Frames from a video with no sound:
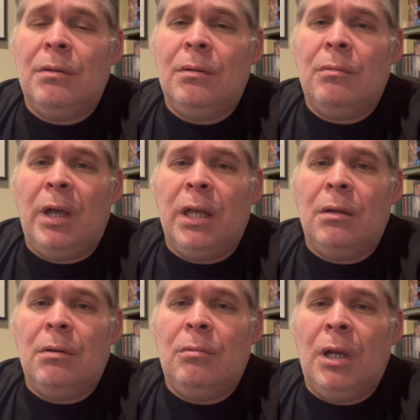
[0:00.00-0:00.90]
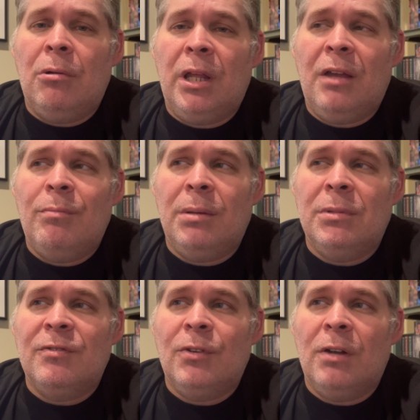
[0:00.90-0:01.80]
wait, we already have
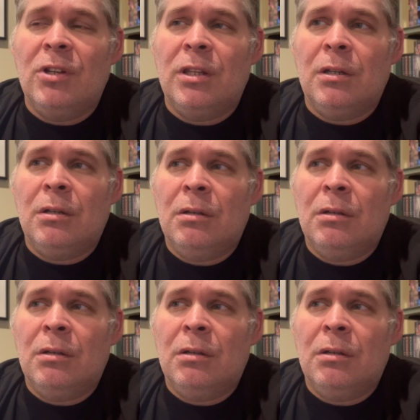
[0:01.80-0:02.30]
payments for everything.